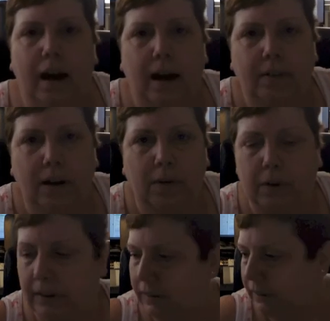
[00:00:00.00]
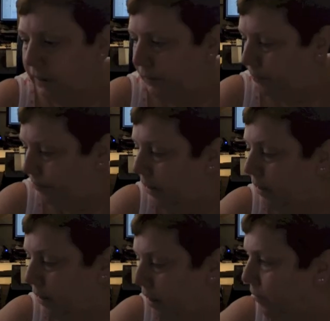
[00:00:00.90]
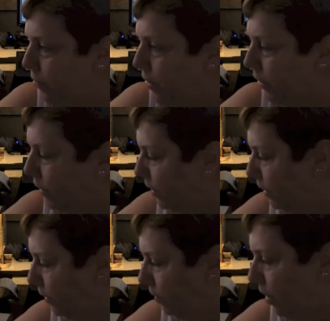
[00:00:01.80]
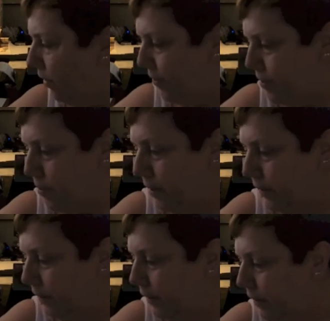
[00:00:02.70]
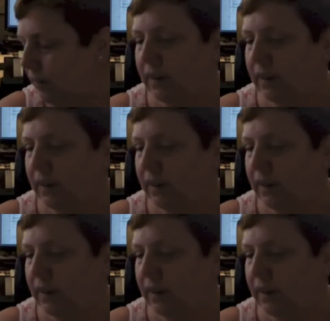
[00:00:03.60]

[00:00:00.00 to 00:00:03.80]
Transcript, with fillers: I have a lot of work to do a lot of work to do office work to do